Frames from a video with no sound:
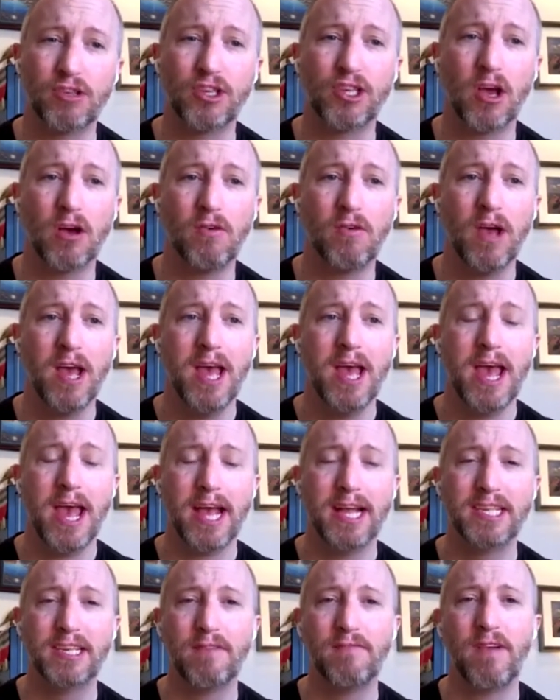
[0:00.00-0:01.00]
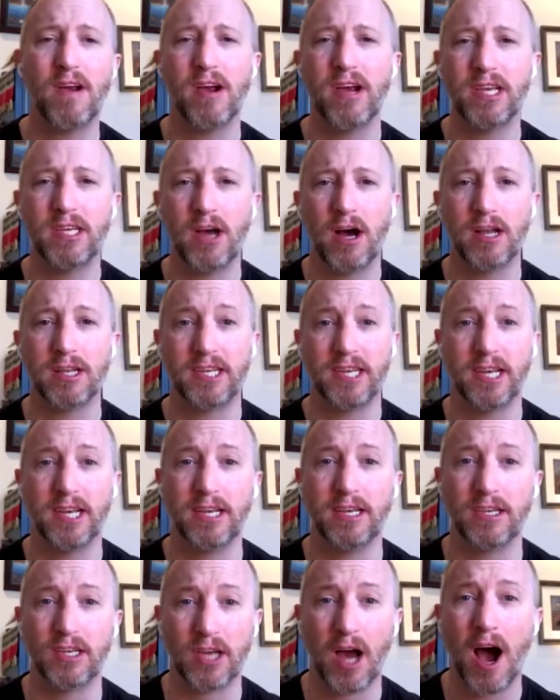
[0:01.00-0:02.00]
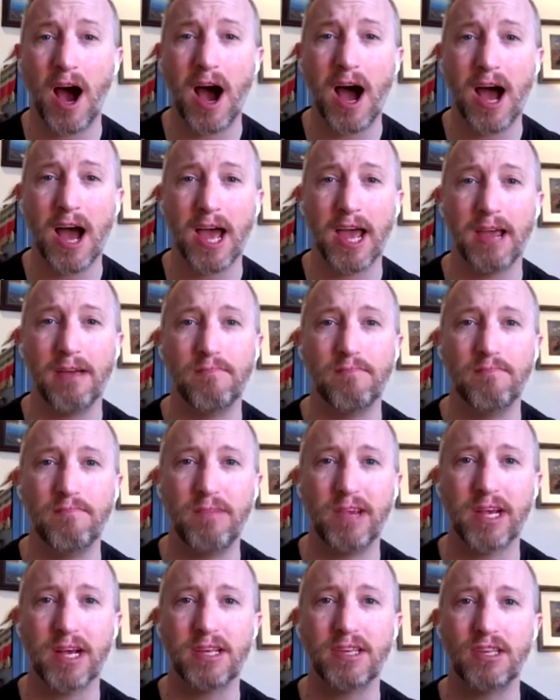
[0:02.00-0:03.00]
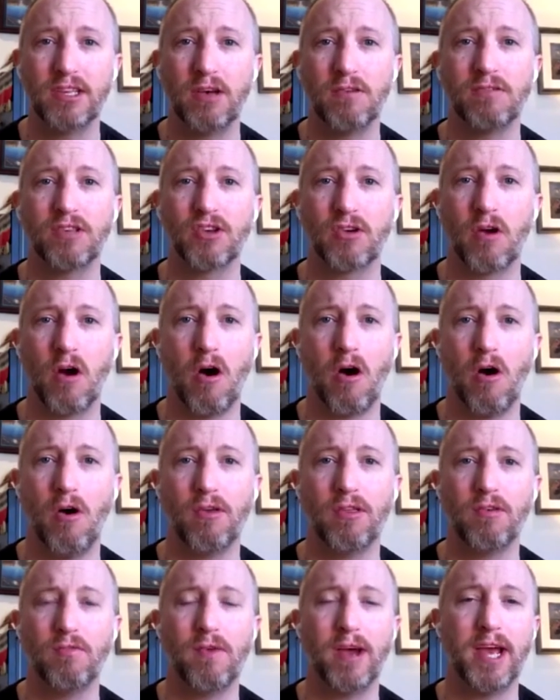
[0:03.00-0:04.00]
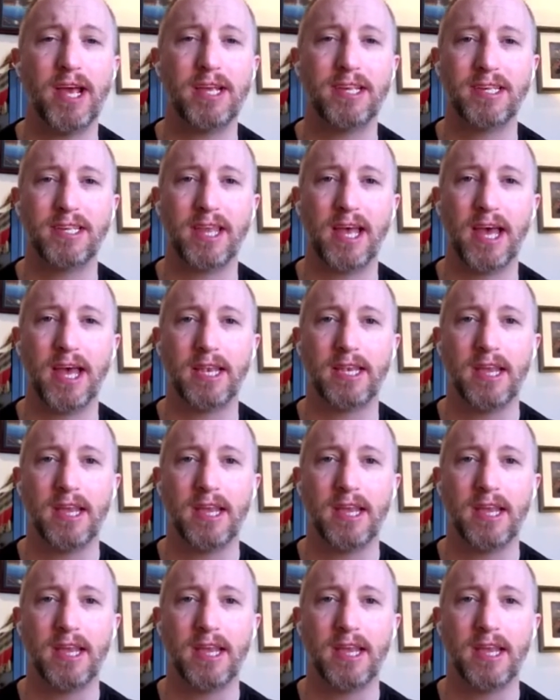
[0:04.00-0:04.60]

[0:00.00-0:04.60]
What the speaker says: So it's a very daunting time, because those are all the ways that